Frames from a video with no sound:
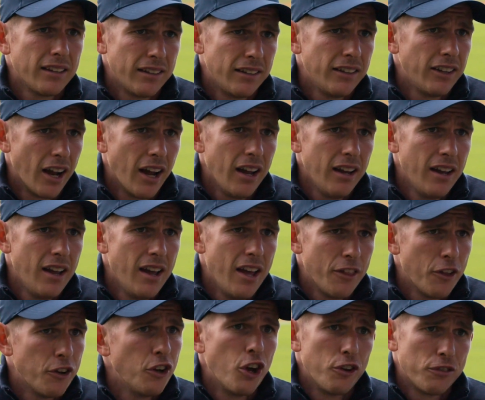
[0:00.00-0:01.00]

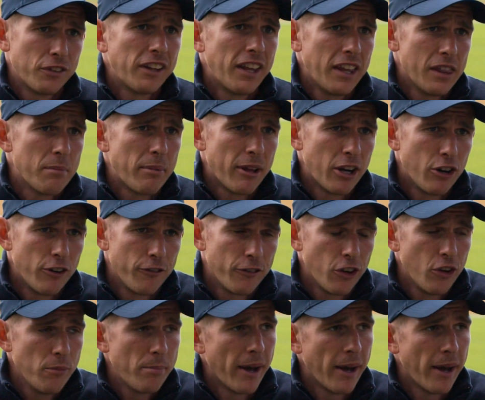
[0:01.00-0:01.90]
the nerves can get the better of you.